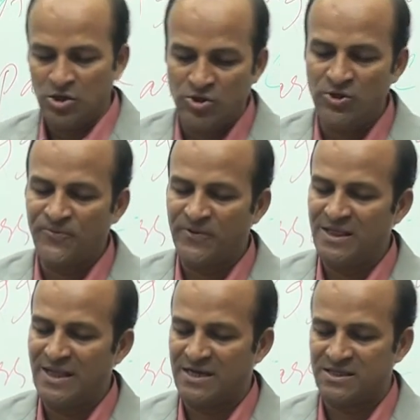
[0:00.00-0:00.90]
do you
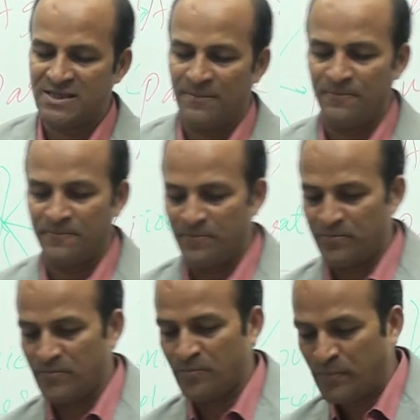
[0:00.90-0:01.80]
feel that some
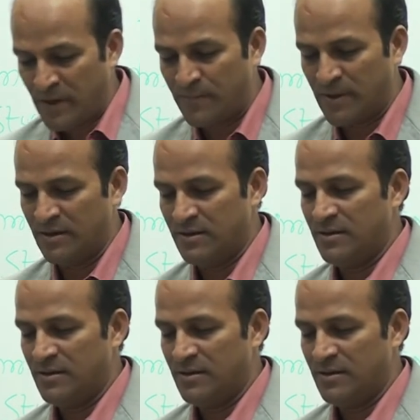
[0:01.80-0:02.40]
people,